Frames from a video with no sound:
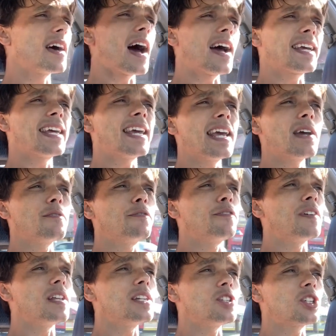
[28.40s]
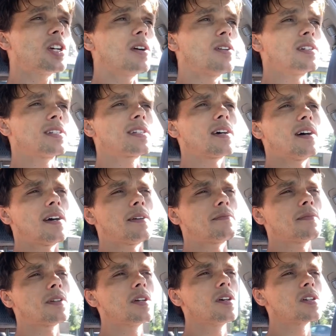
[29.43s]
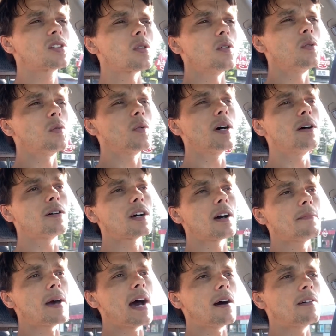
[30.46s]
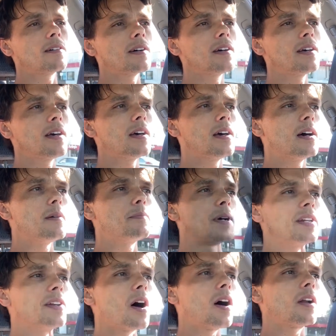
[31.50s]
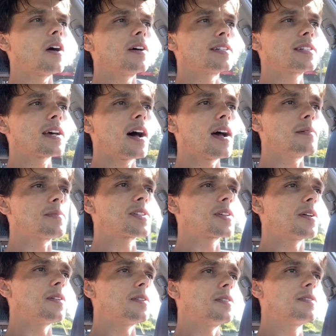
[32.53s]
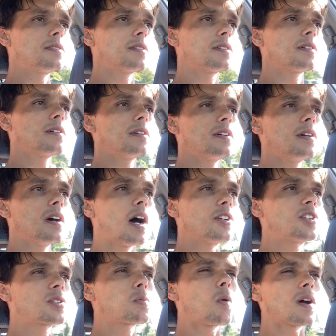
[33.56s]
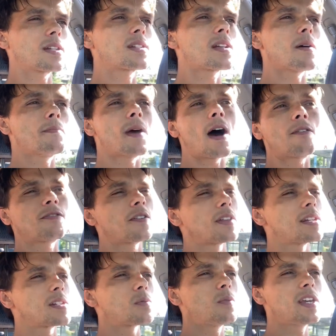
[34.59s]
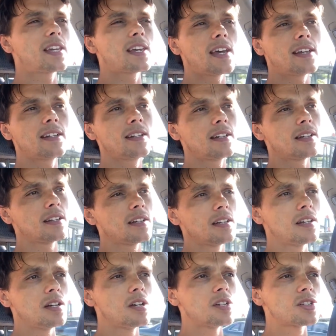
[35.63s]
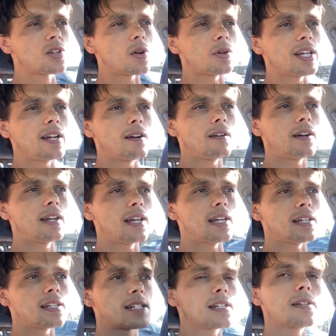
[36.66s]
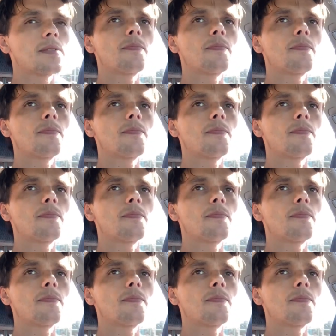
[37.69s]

I can't finish it on time. So it will come out, but not on time. So I just want something out for this weekend. So here it is.